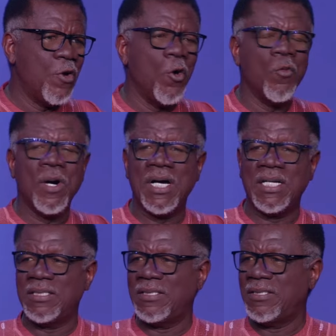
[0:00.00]
no
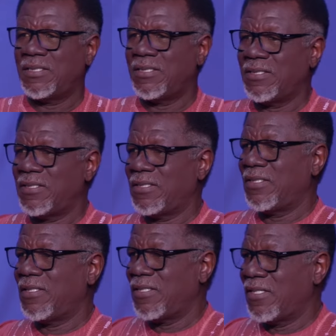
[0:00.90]
one,
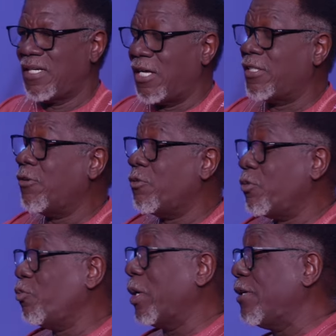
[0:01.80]
the
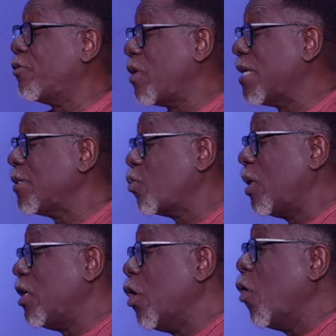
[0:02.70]
wicked runs
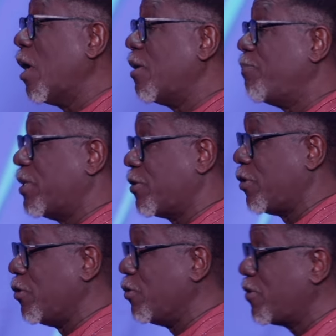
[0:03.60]
when no one
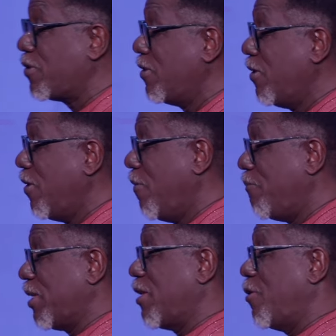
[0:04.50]
pursues,
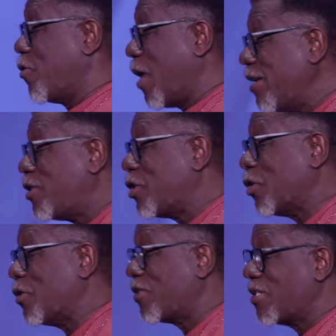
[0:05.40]
but the
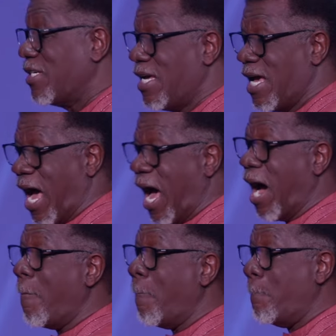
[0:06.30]
righteous
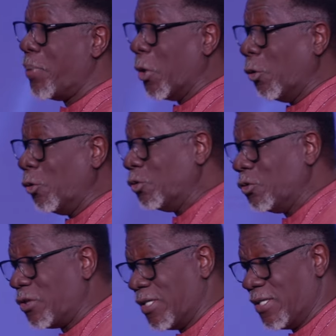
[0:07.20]
are bold